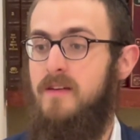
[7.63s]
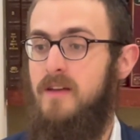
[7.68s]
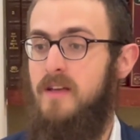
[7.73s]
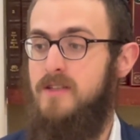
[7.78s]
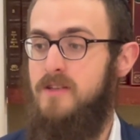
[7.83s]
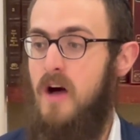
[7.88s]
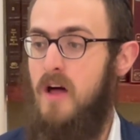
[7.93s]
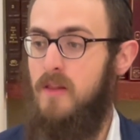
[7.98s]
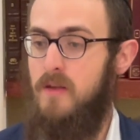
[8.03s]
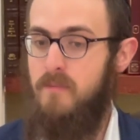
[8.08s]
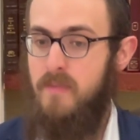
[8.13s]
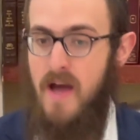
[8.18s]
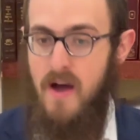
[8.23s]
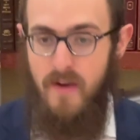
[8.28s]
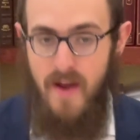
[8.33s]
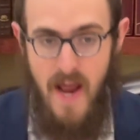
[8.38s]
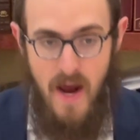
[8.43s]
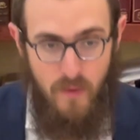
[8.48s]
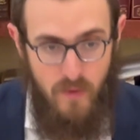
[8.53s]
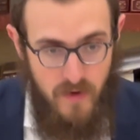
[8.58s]
is all
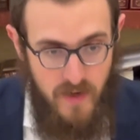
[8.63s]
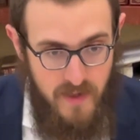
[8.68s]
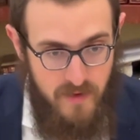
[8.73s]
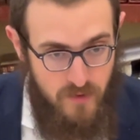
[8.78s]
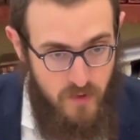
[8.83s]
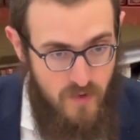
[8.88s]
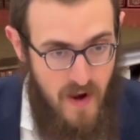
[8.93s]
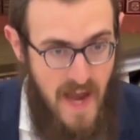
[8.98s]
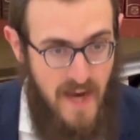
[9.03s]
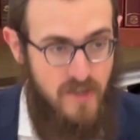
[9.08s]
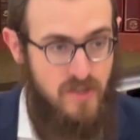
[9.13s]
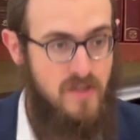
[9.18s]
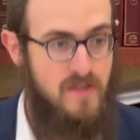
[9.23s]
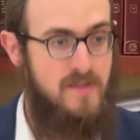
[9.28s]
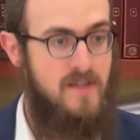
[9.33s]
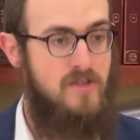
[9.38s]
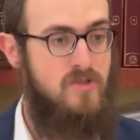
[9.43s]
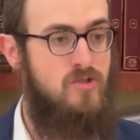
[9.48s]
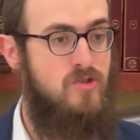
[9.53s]
about our interactions as